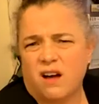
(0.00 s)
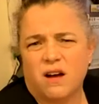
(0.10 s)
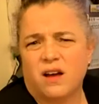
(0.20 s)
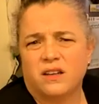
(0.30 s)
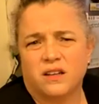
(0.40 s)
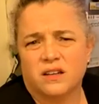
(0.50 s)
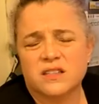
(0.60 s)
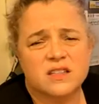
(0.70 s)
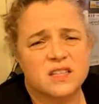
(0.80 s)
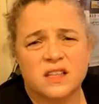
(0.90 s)
onions,
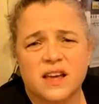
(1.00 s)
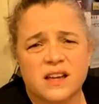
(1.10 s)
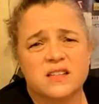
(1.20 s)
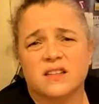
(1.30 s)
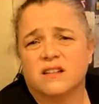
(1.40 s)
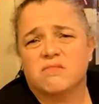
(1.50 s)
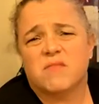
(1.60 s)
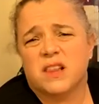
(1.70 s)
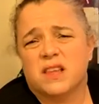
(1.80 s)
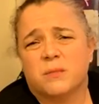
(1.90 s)
because he liked it a
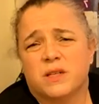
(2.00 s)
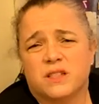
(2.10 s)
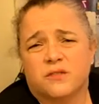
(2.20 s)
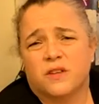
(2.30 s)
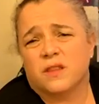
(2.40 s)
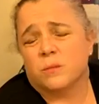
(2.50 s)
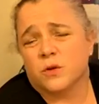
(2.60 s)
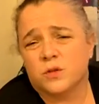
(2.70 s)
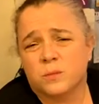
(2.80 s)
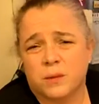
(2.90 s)
little bit different than
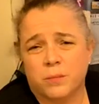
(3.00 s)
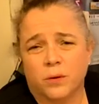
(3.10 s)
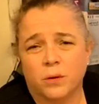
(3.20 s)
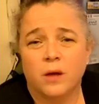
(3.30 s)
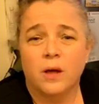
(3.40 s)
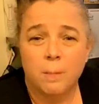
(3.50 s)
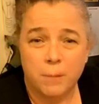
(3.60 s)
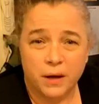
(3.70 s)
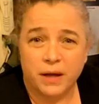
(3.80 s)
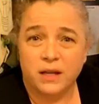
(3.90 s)
most people.
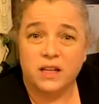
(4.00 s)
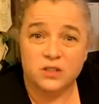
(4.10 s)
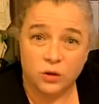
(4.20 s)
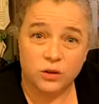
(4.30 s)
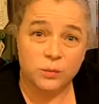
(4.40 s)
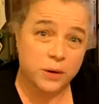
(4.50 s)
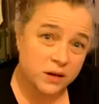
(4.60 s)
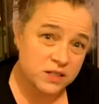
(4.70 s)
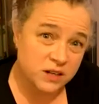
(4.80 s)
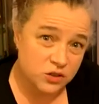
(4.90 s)
But he told the
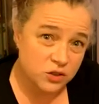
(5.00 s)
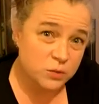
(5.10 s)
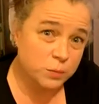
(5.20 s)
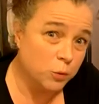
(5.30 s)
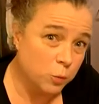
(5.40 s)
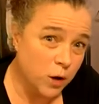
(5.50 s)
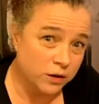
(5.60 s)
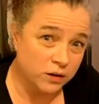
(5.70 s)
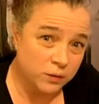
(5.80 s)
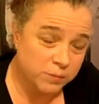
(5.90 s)
bartender to put
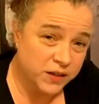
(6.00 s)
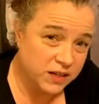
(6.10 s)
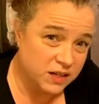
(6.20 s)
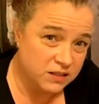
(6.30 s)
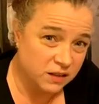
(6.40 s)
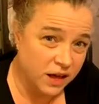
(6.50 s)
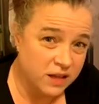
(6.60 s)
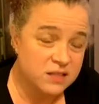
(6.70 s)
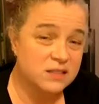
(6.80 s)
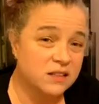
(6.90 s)
water in his
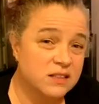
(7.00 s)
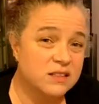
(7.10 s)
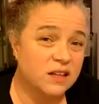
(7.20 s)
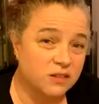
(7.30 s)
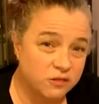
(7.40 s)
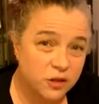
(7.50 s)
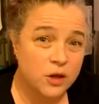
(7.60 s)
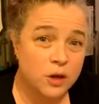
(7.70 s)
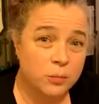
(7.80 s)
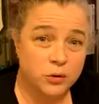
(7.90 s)
glass instead of
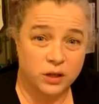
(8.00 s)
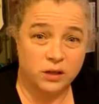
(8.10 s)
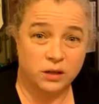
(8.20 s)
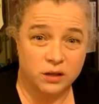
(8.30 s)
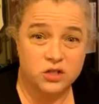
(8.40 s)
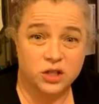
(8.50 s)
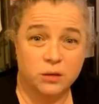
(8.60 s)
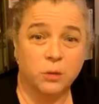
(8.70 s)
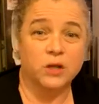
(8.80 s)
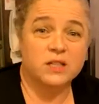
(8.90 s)
putting a gin
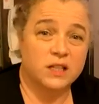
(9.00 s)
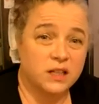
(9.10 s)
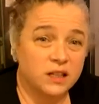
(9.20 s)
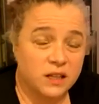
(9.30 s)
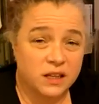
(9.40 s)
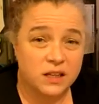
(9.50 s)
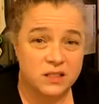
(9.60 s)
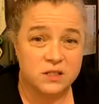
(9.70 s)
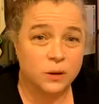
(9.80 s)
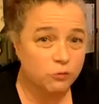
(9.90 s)
martini in it.
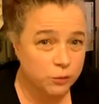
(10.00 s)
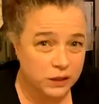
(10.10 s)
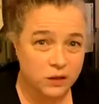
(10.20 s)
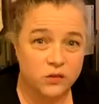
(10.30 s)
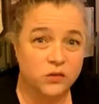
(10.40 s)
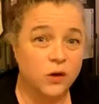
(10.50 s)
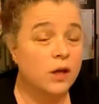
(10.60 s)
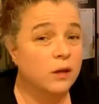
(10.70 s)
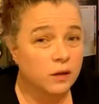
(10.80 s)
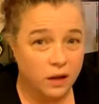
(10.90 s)
So everybody else
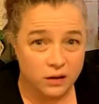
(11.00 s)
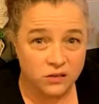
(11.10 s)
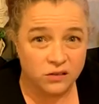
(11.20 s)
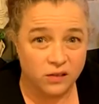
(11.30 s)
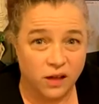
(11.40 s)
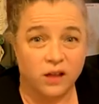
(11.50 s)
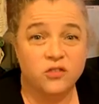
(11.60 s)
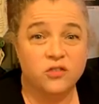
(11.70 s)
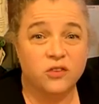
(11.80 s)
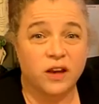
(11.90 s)
got
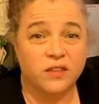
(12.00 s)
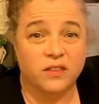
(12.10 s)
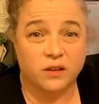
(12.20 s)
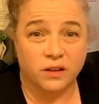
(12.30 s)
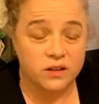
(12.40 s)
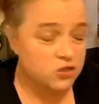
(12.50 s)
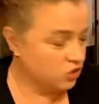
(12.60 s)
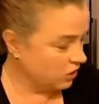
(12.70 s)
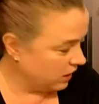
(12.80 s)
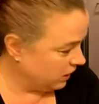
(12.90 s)
sloshed at their lunch,
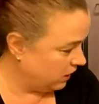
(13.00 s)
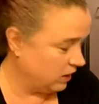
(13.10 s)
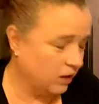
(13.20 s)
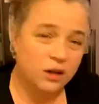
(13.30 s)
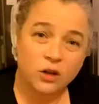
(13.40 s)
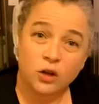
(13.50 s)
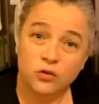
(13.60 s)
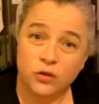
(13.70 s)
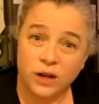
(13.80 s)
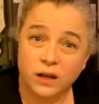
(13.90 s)
and he
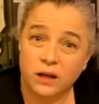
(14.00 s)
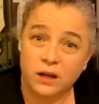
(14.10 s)
drank